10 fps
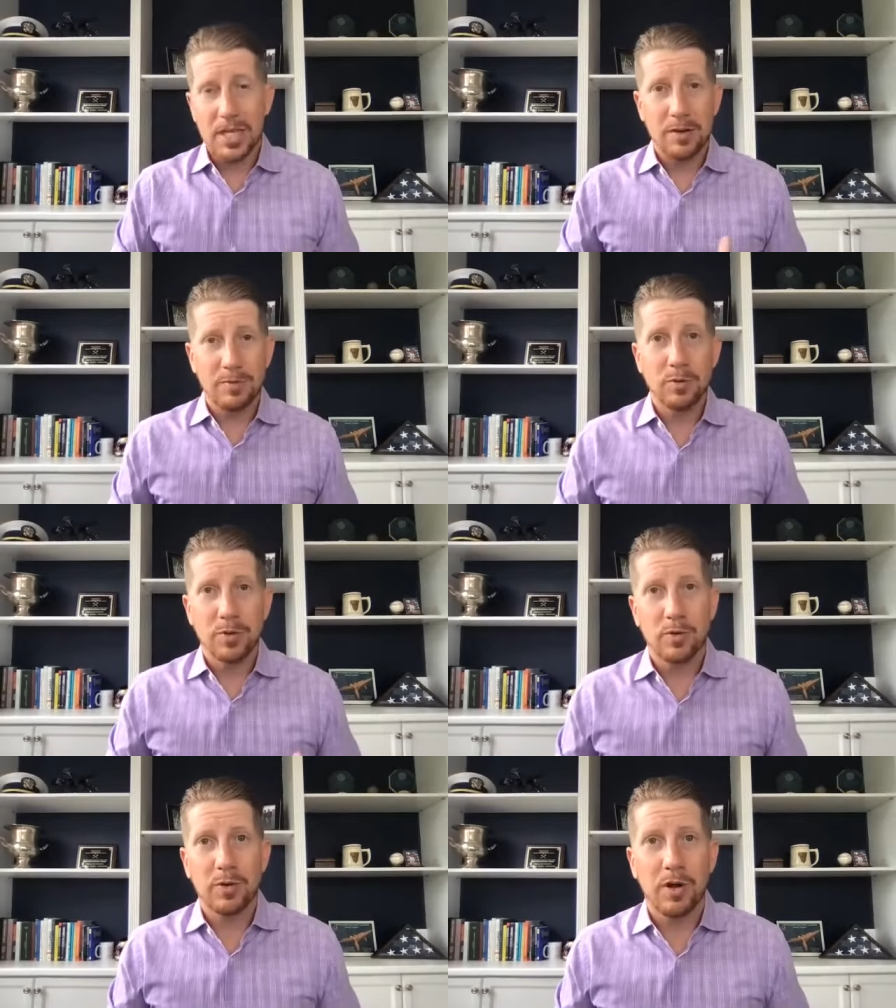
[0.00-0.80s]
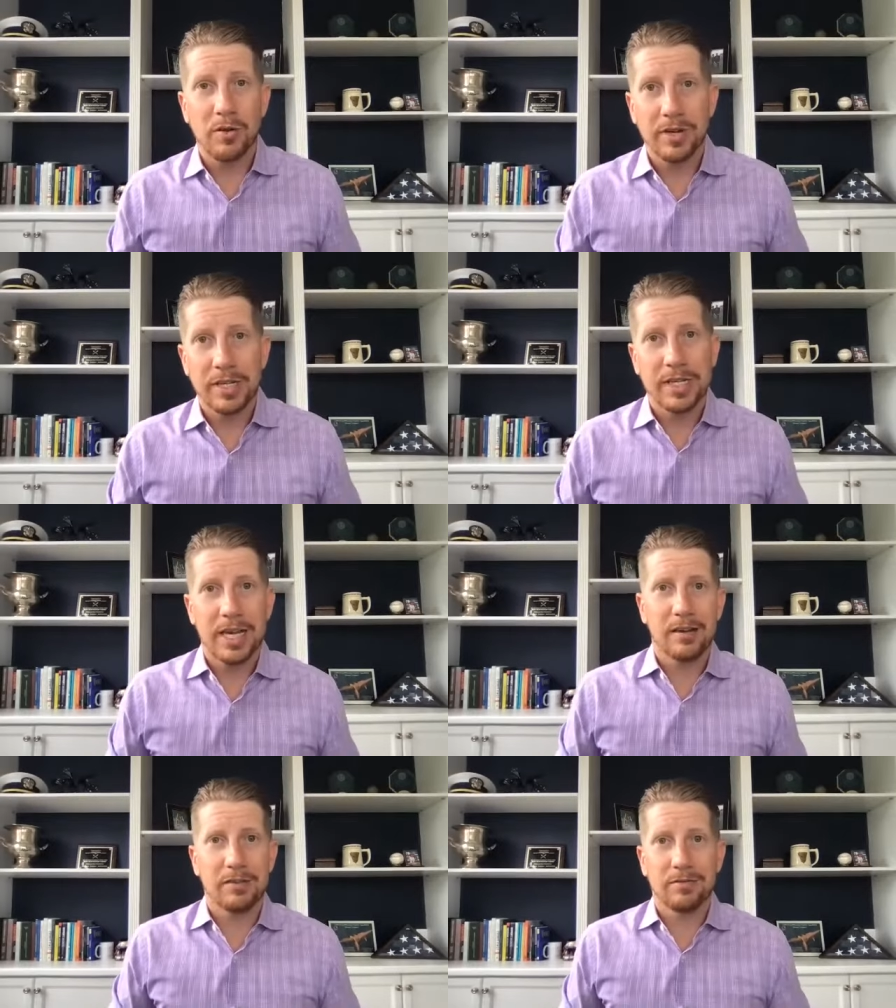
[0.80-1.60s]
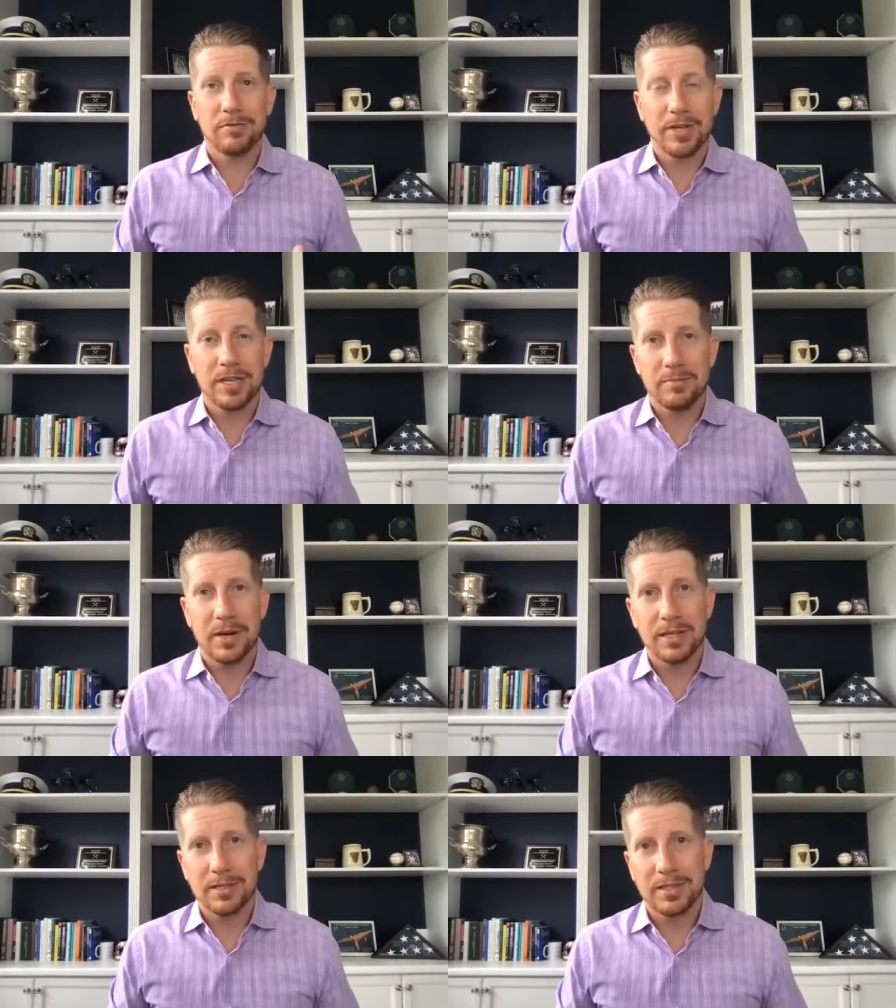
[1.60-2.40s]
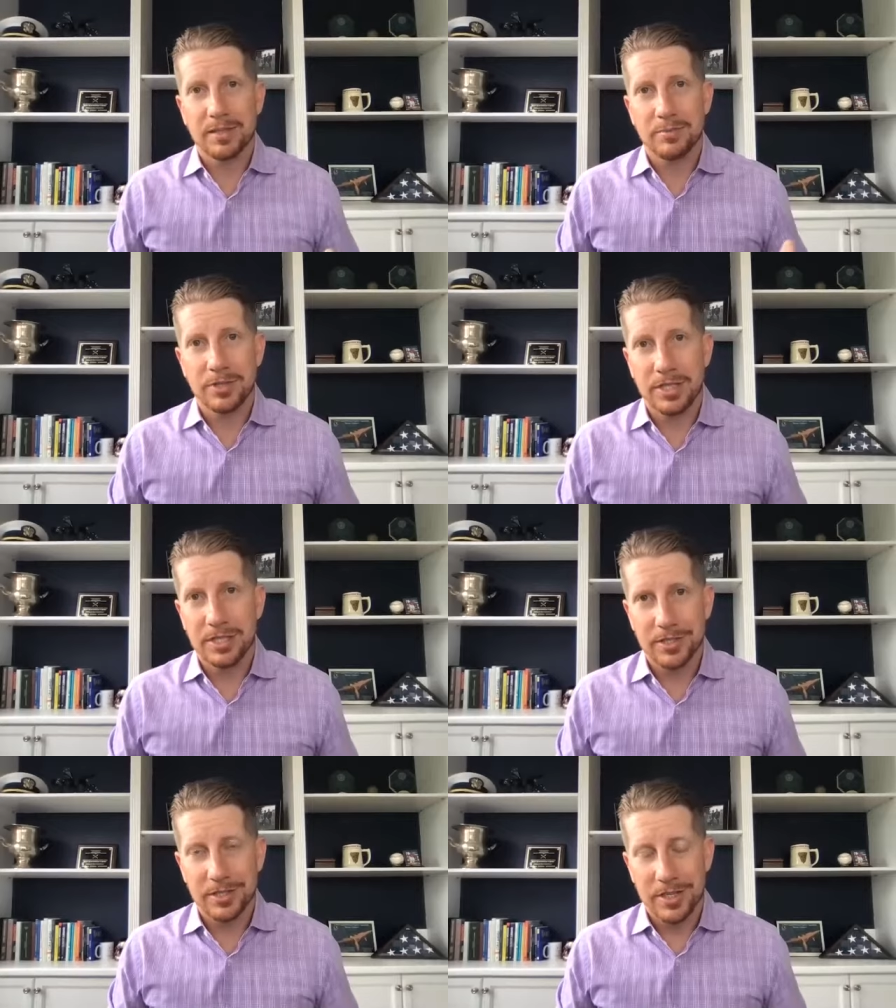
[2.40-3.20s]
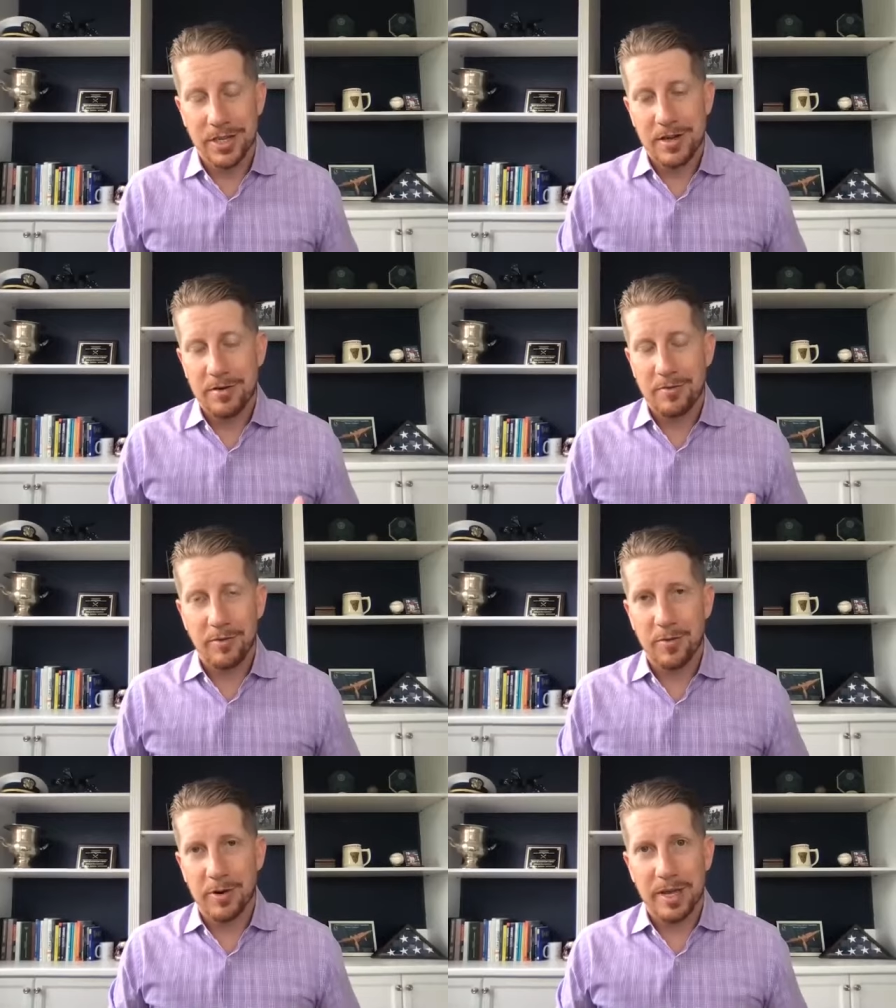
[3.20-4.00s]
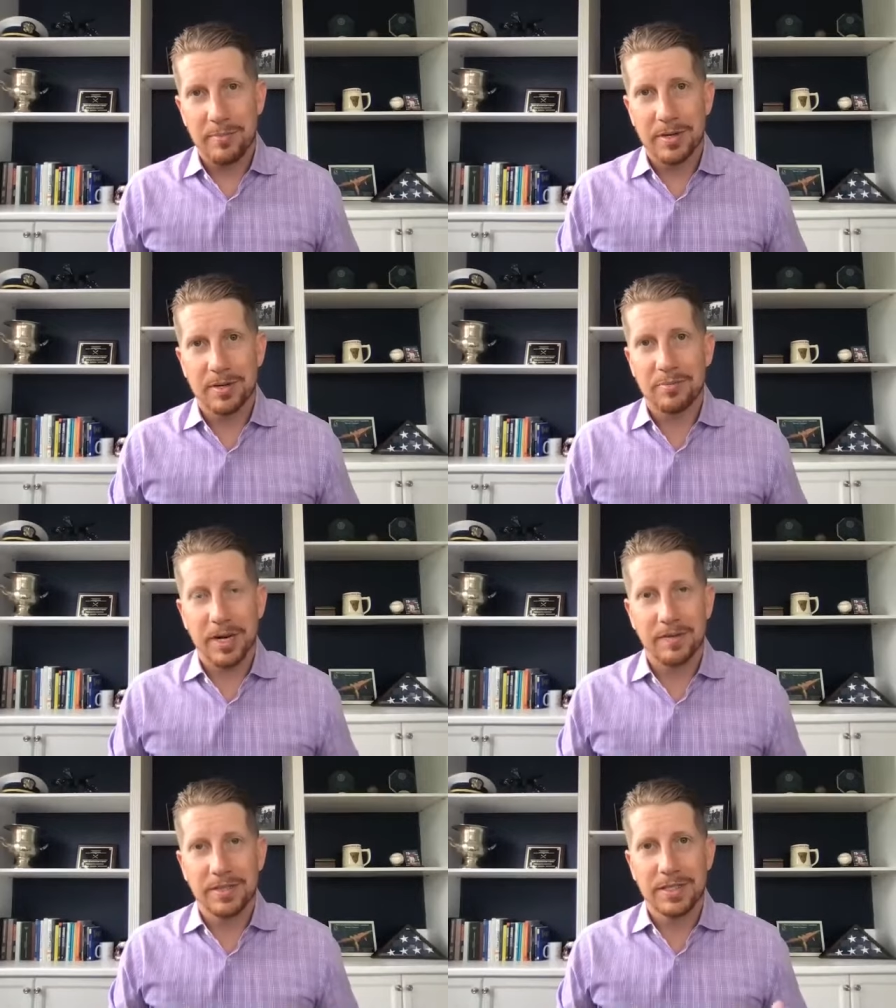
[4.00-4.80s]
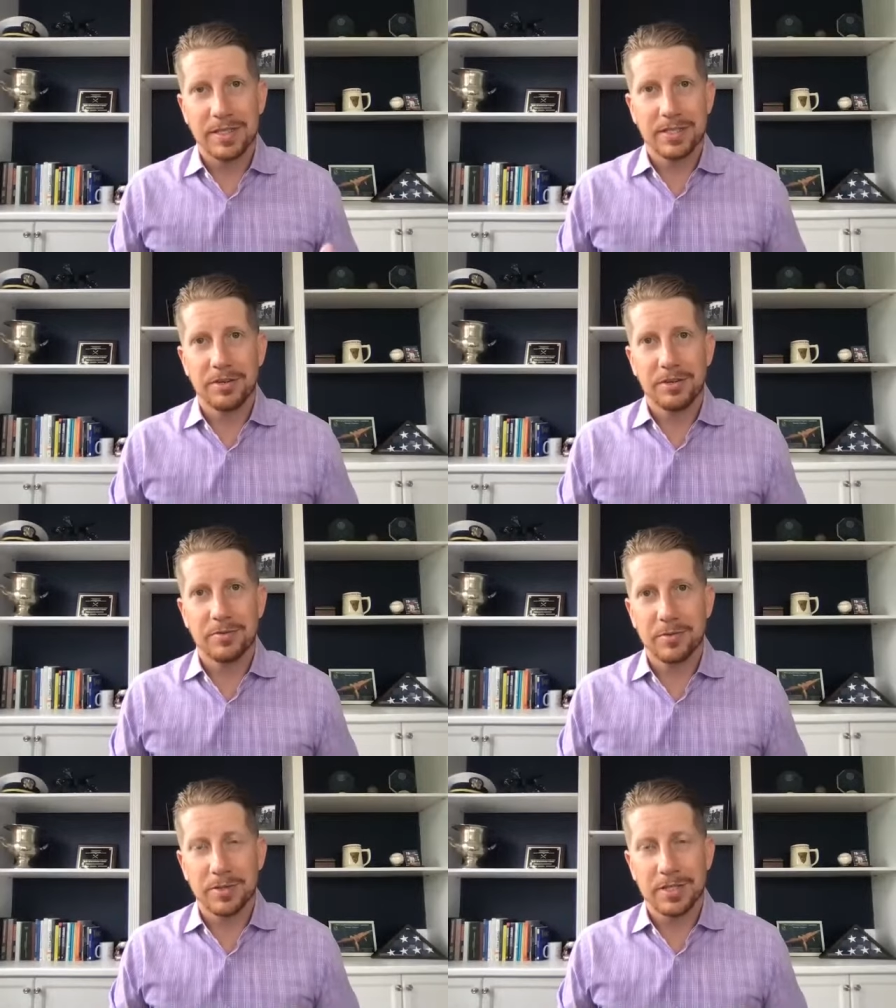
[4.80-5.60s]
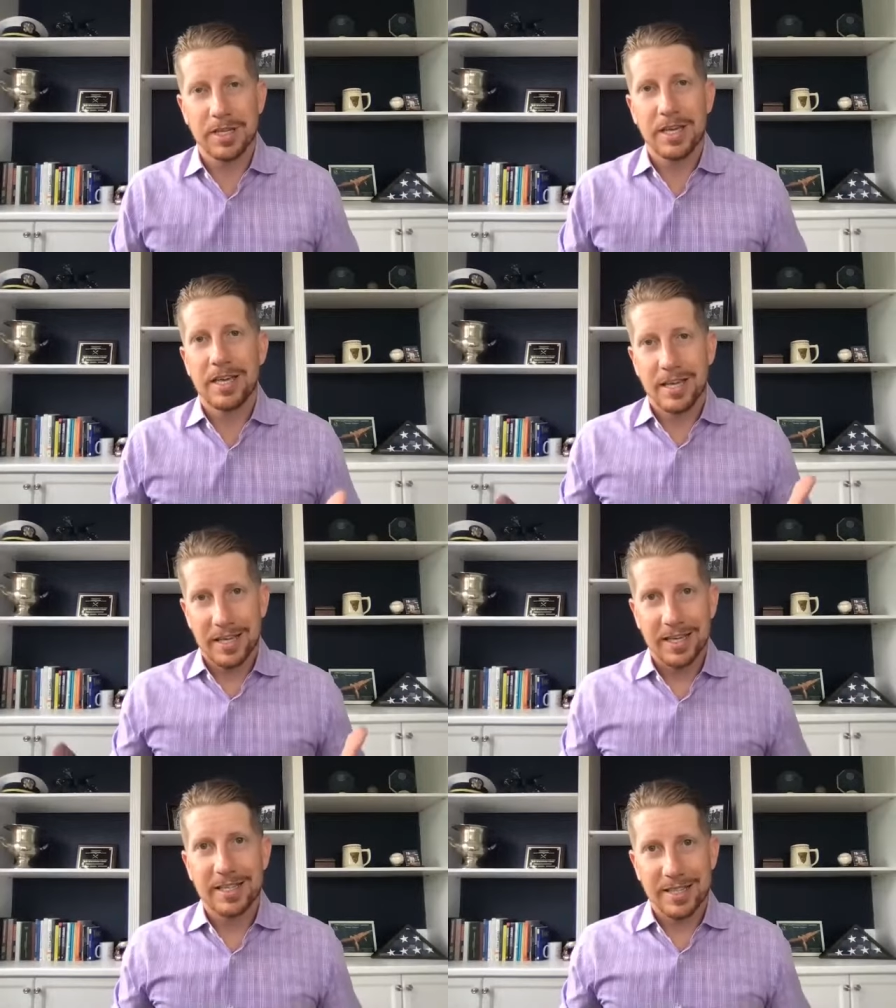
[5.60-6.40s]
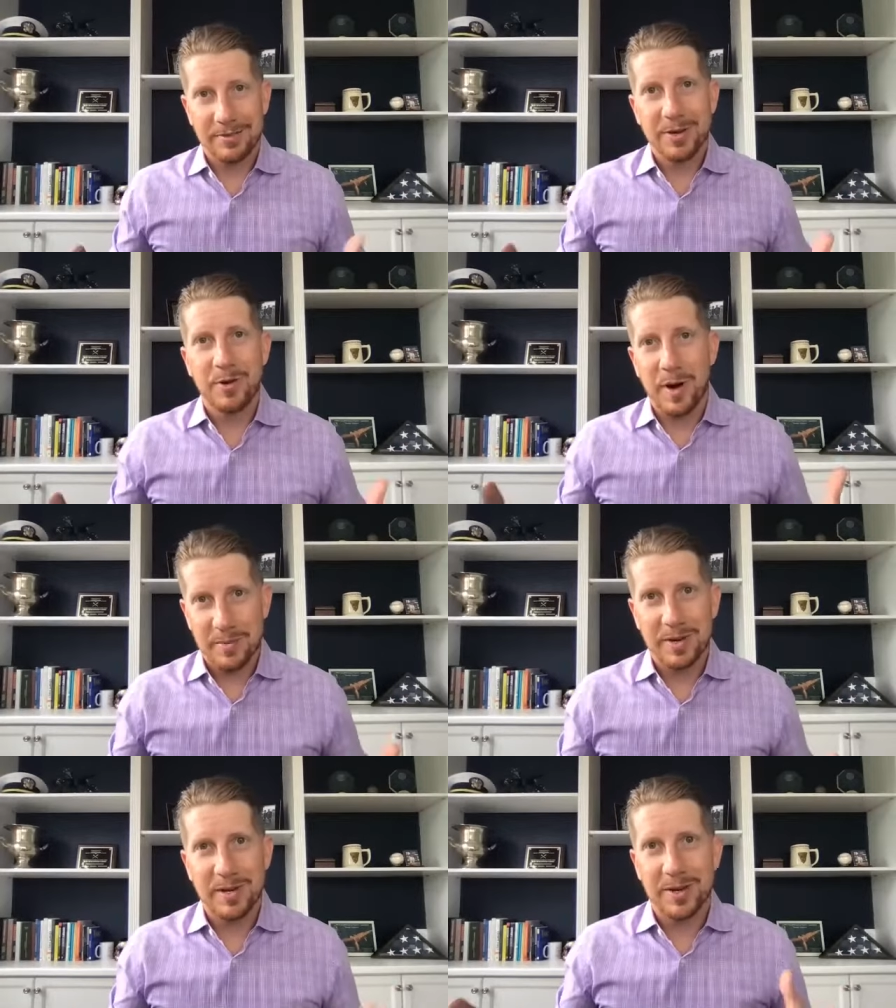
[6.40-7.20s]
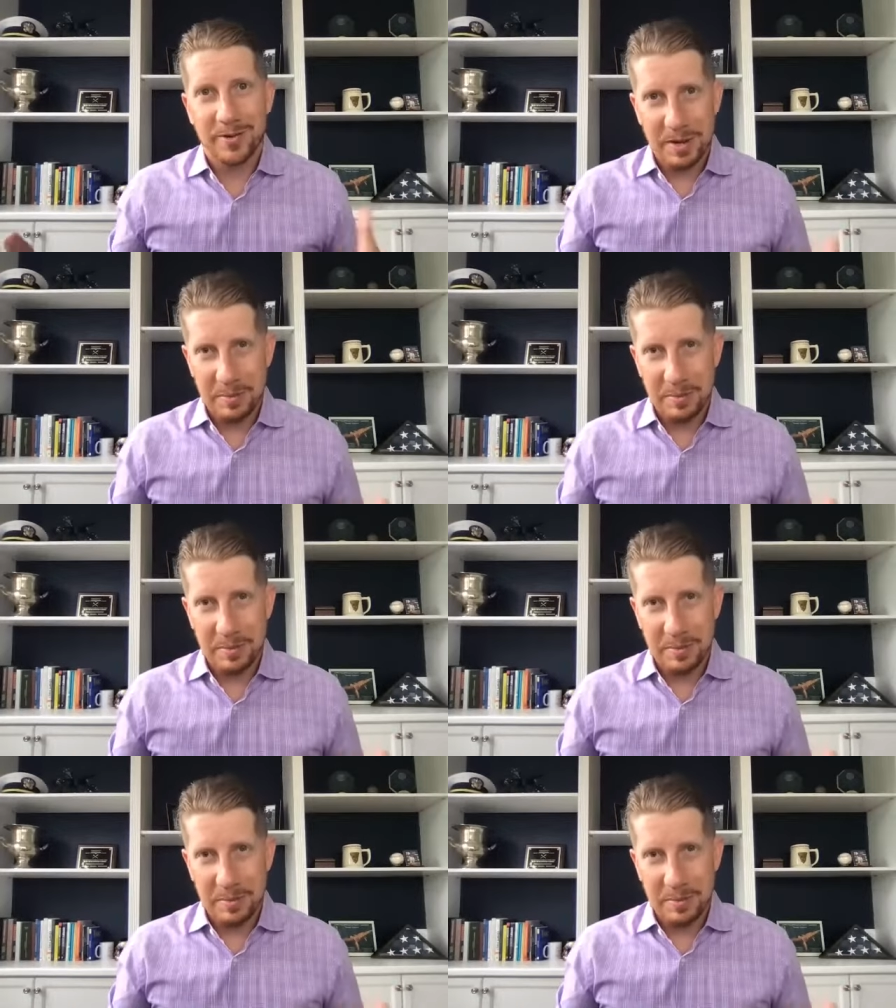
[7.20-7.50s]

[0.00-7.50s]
If you don't already have written policies and procedures, for HIPAA privacy and security rules, it is a requirement under